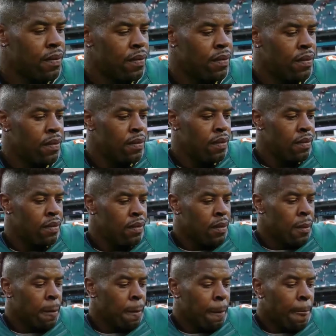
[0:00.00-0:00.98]
is your concussion
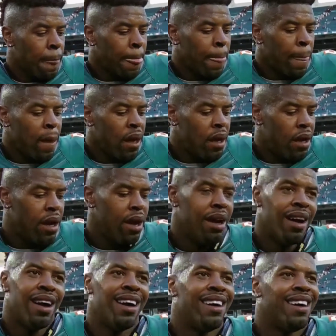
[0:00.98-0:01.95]
really that bad?
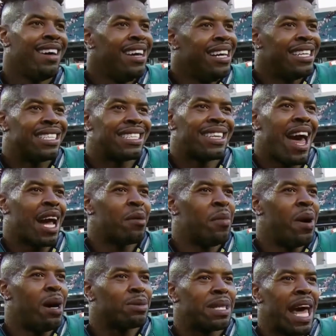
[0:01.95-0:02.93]
Ah, oh, tell
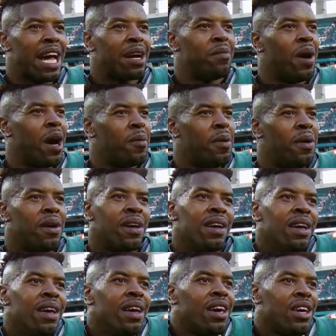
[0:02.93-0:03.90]
your mama to tell mama.
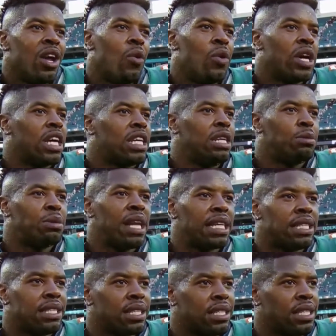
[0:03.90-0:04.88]
You know, we
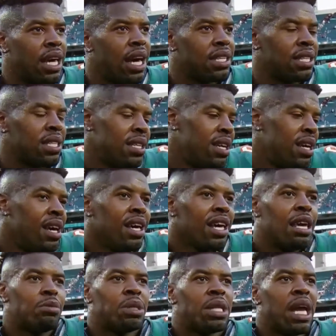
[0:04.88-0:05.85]
splice the dice.
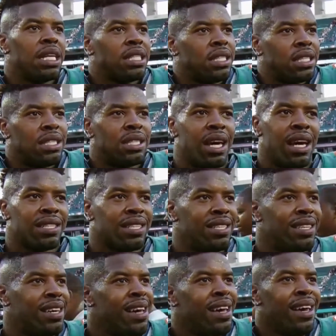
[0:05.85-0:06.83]
We splice the
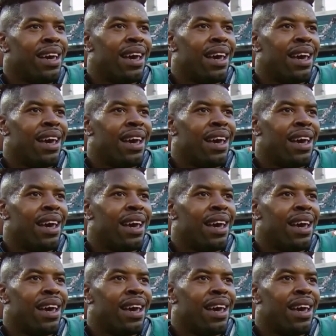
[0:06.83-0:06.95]
dice.